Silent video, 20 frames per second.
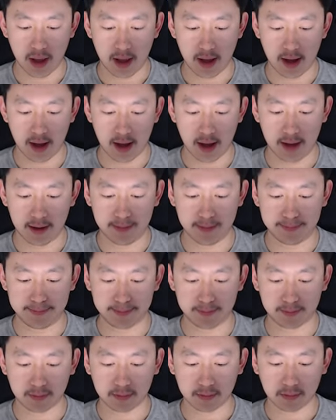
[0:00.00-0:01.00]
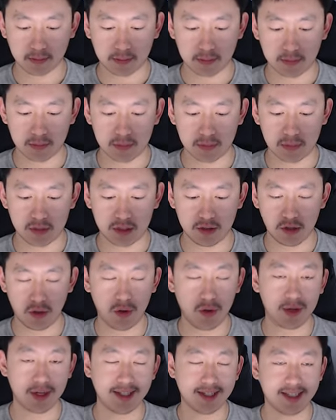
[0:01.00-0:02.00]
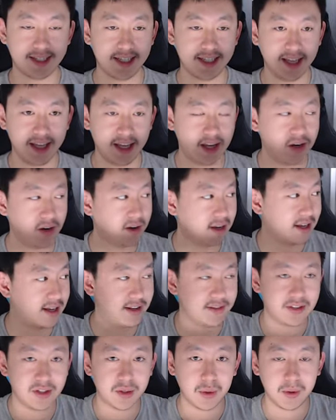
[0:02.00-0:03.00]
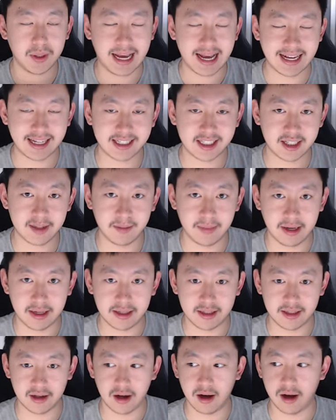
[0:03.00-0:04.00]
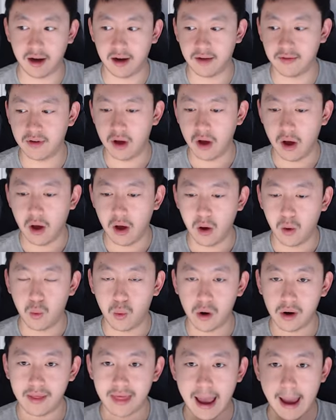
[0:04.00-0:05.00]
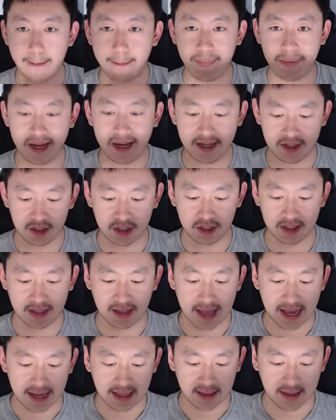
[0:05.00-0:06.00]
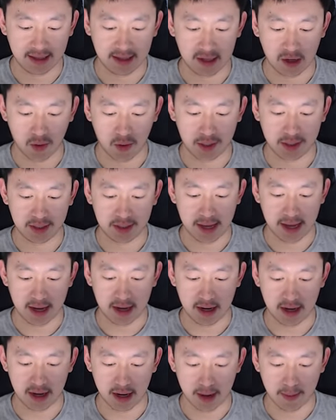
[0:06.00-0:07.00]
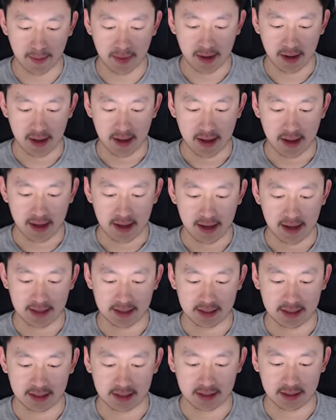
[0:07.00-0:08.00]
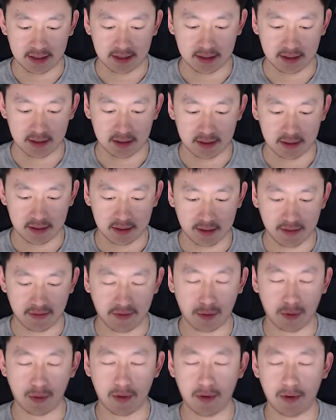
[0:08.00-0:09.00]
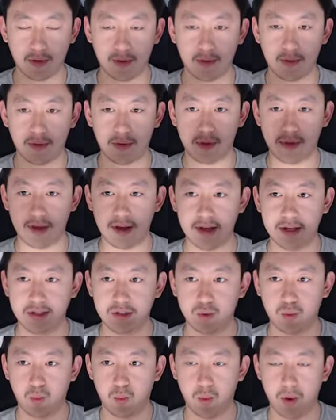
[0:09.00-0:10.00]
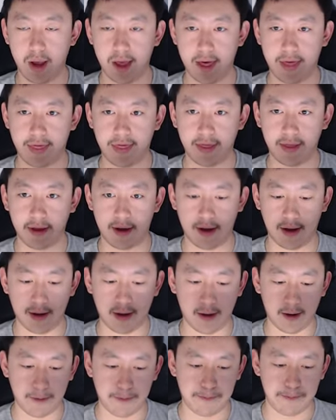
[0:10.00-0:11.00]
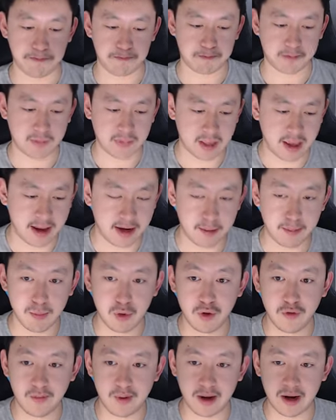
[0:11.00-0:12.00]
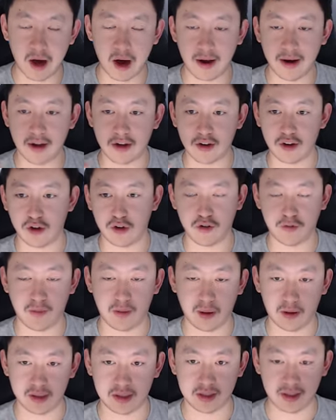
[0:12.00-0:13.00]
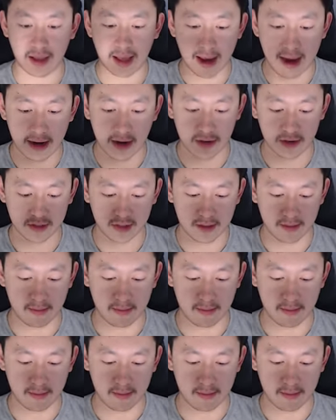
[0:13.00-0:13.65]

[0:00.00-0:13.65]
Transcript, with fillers: So you can see here, it gives you an estimate of where that pitch is likely going to end up. It's for things with any movement on it, curveballs, sliders, it